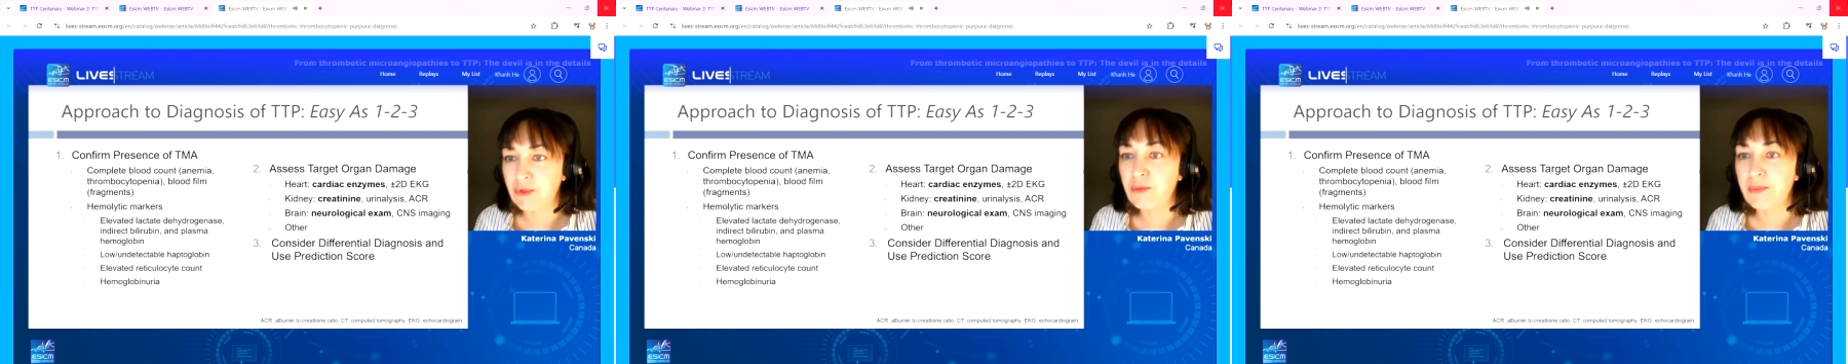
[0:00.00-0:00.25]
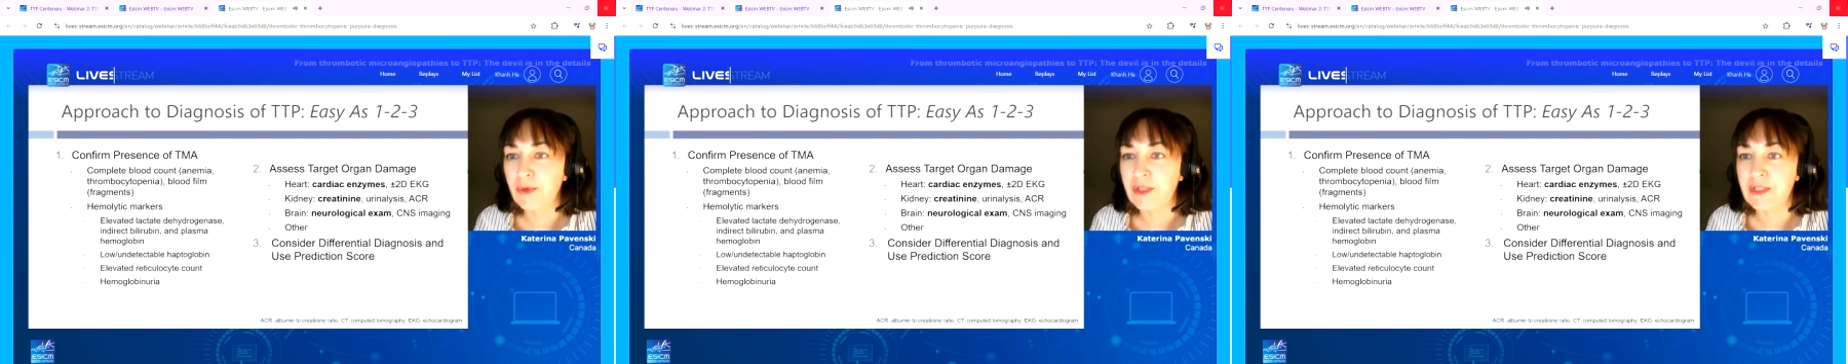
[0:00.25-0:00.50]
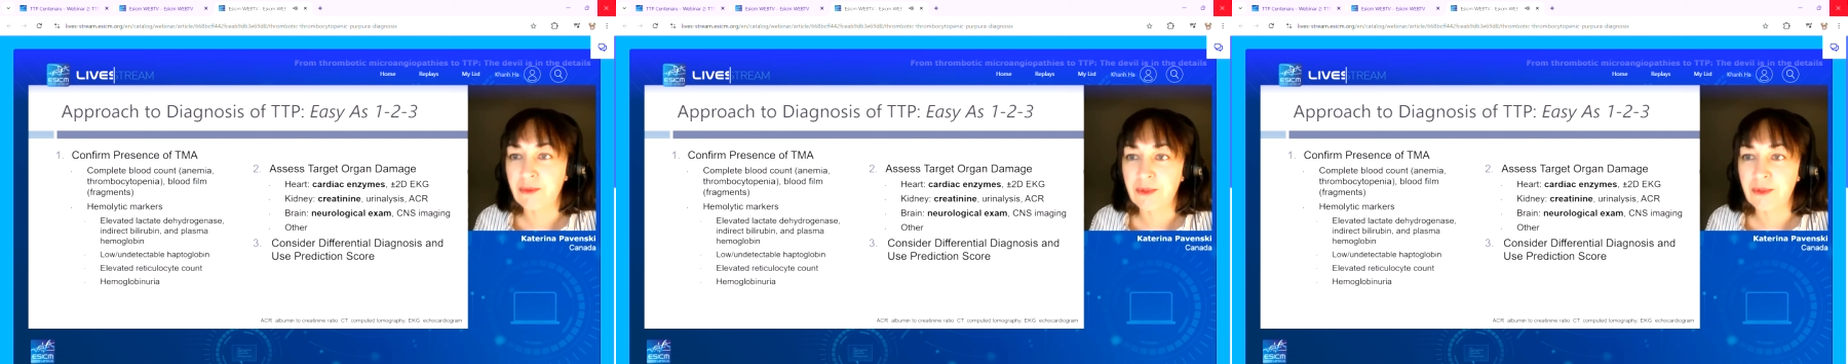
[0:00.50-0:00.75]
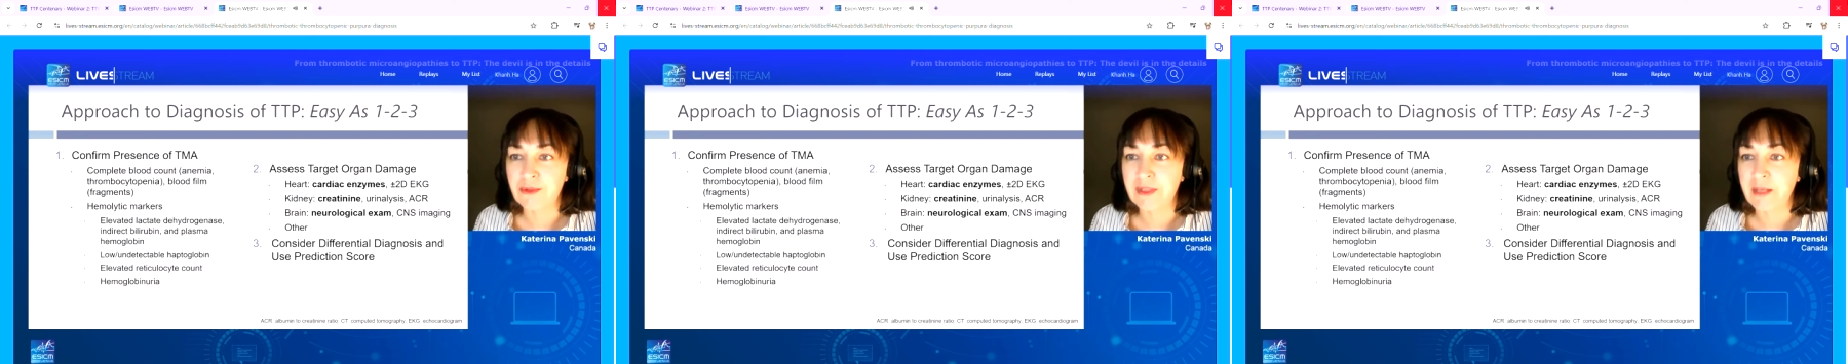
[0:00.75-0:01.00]
No point in
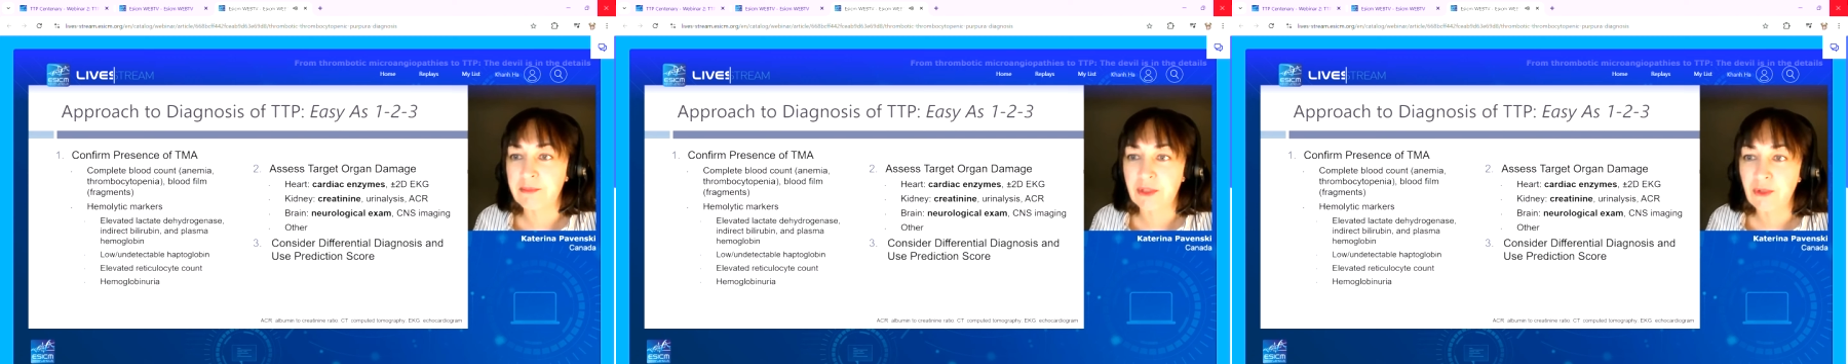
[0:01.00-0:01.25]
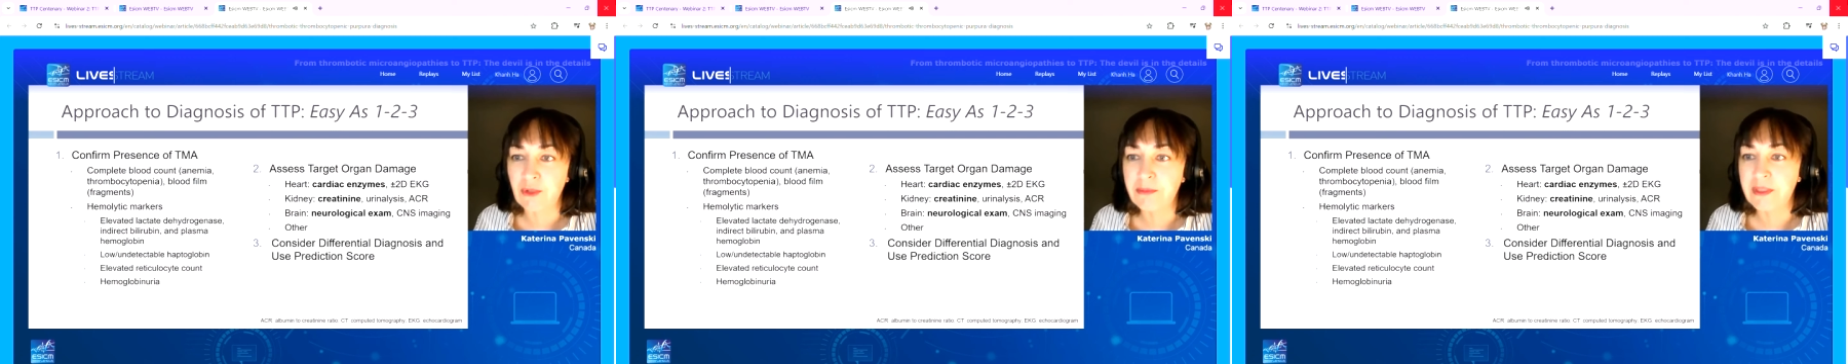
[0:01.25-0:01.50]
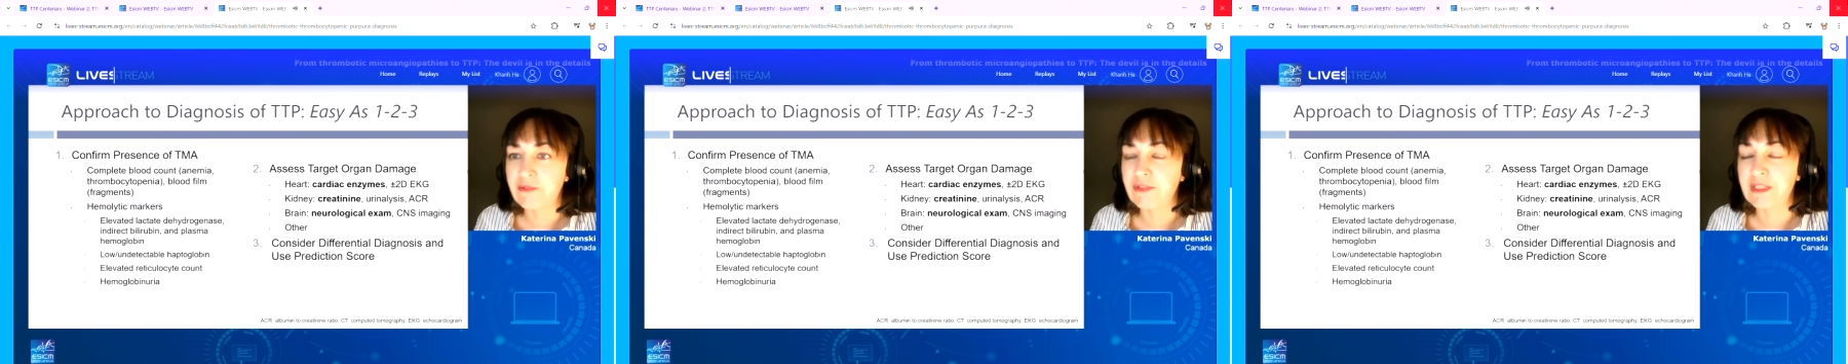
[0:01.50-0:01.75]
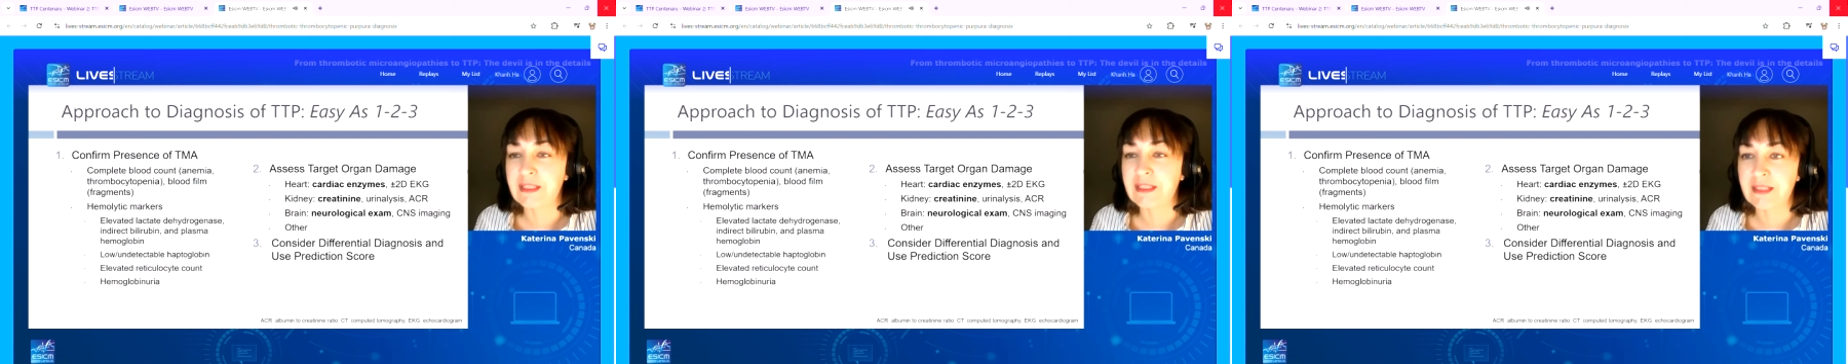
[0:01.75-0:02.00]
ordering heptoglobin
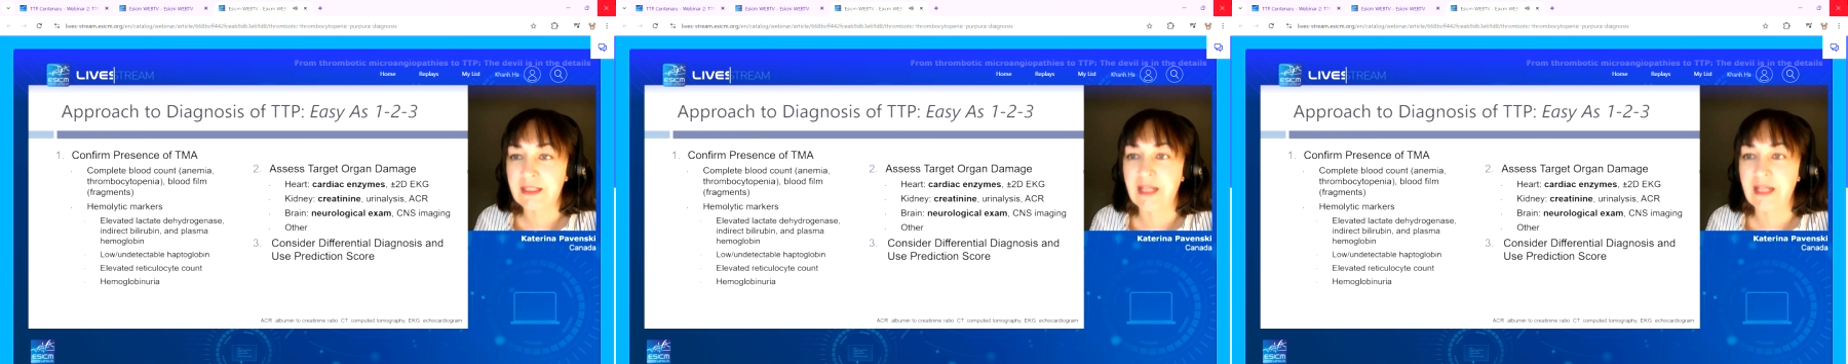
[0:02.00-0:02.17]
if this is